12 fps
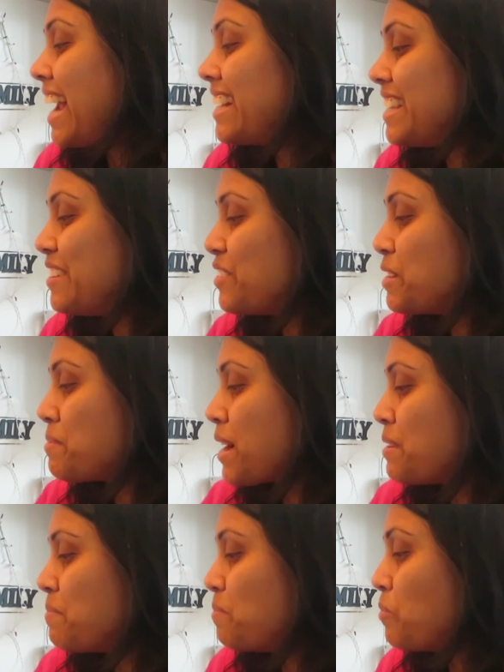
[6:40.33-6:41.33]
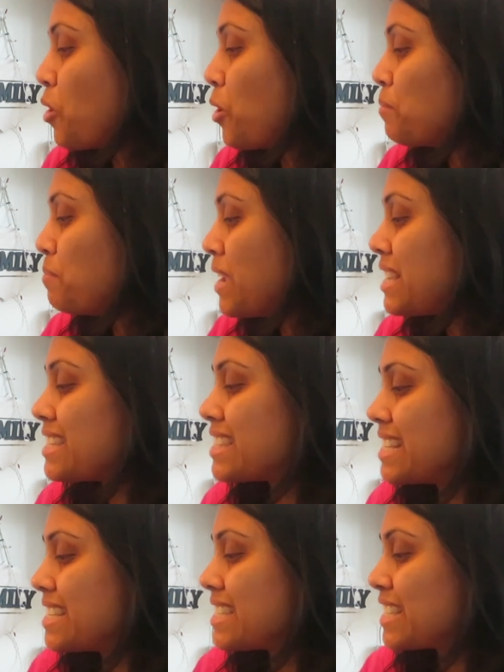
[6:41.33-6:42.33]
And even my mom makes
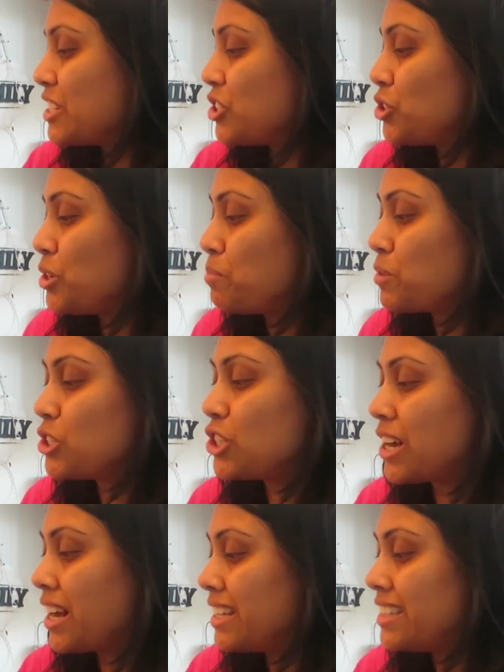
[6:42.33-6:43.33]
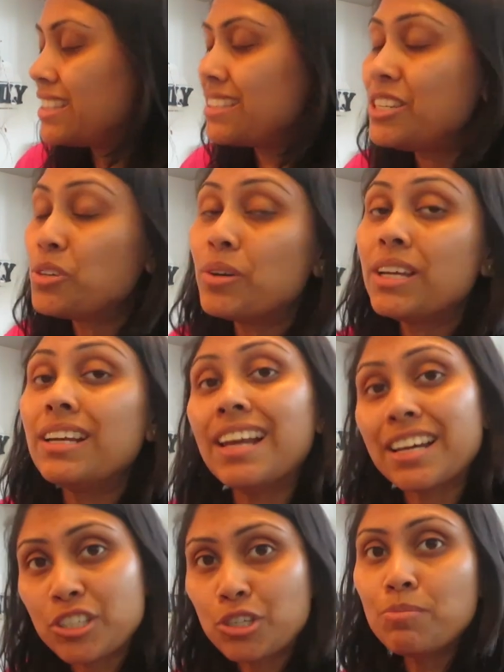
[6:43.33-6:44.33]
this khichdi prasad during
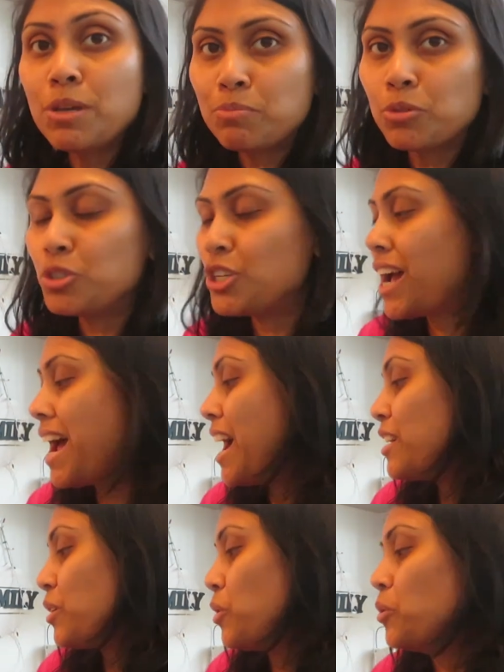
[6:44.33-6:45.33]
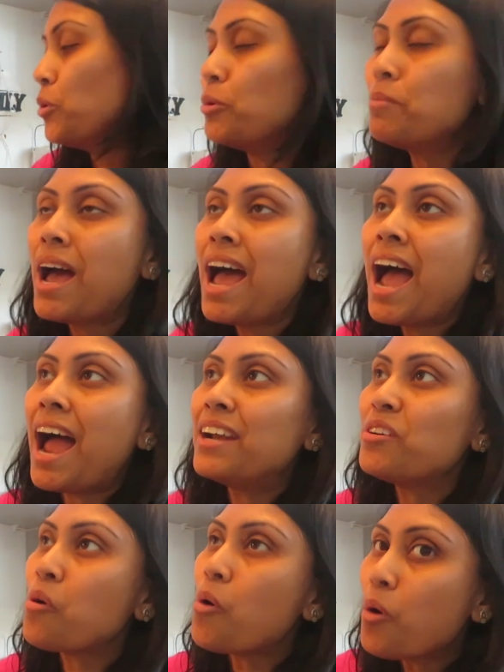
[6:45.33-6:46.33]
Lakshmi Puja at home
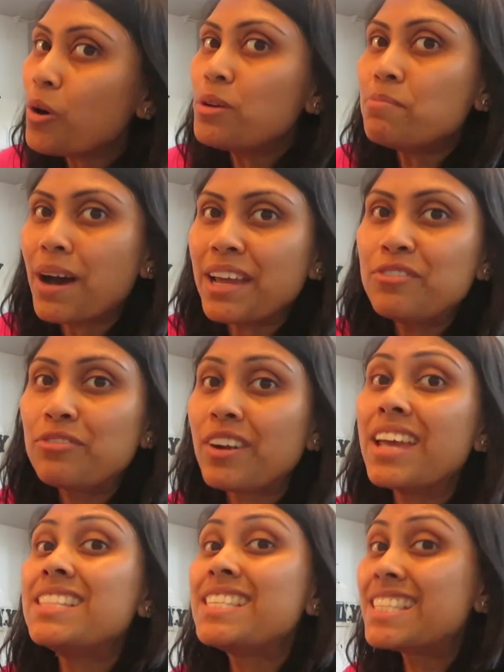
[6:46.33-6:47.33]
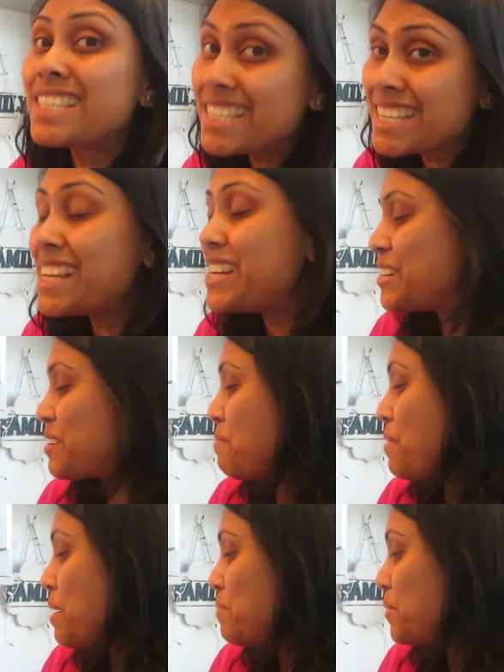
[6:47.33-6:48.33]
and all my friends still
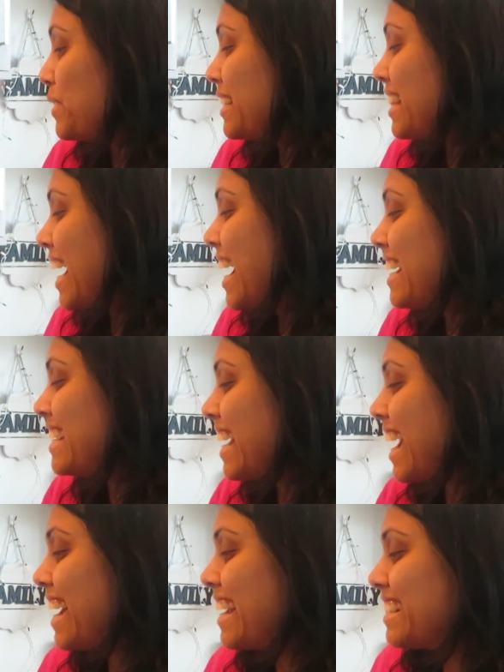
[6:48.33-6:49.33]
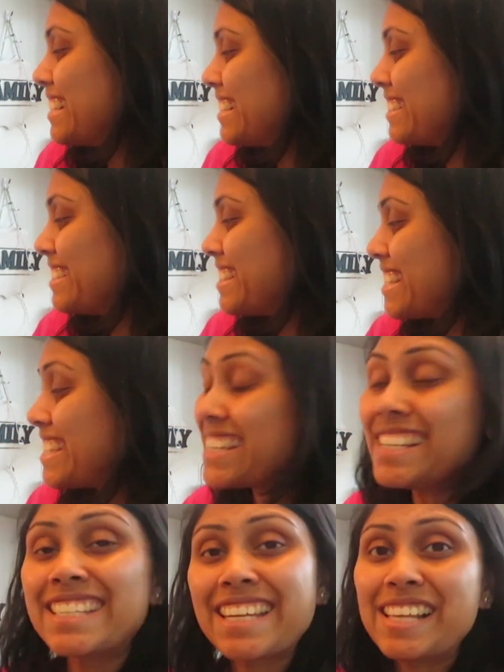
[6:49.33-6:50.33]
remember that and uh,
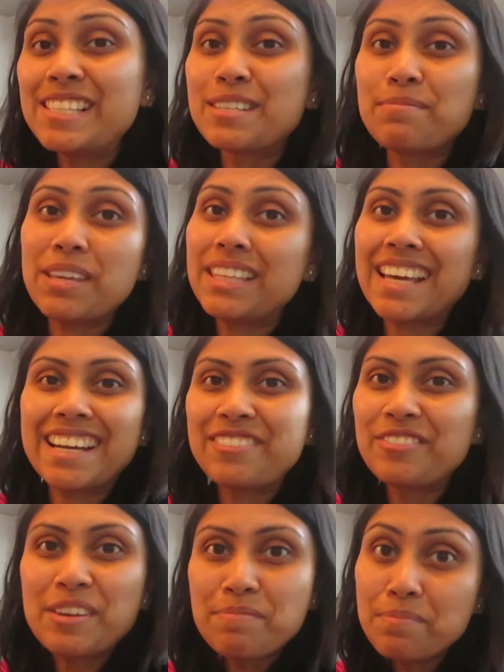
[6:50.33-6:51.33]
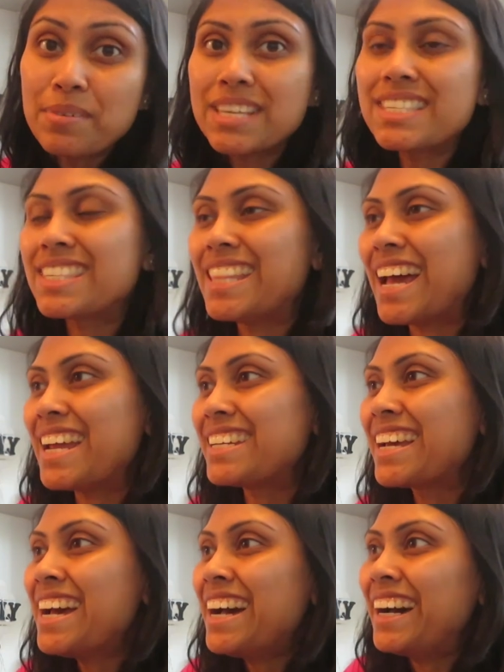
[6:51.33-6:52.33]
still tells me that we miss
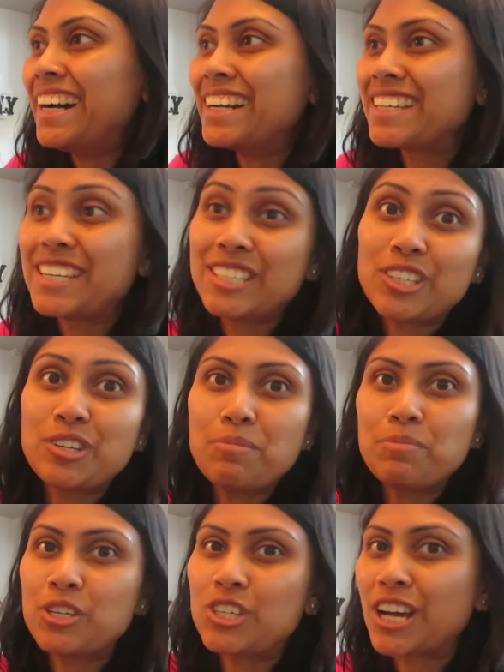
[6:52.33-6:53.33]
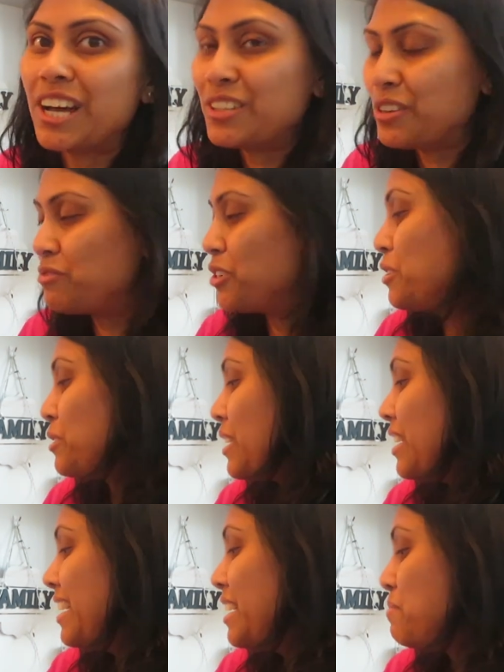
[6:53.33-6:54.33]
that uh, khichdi prasad of your
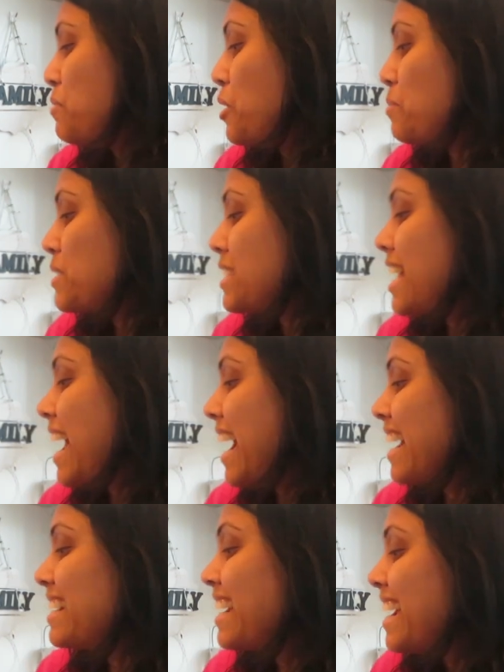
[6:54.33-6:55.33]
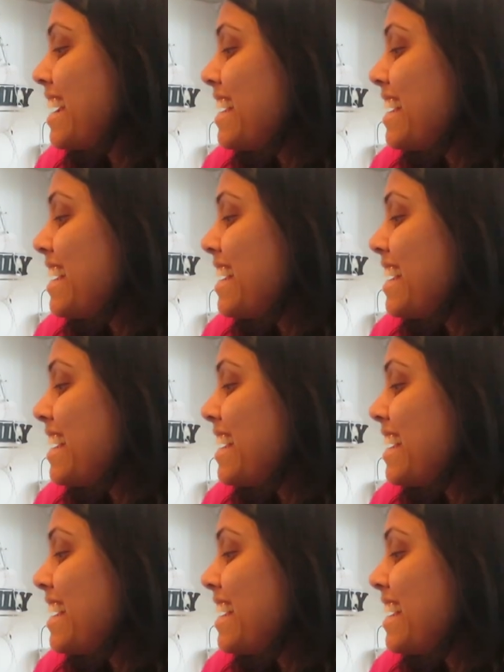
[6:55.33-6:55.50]
uh, mom's hand.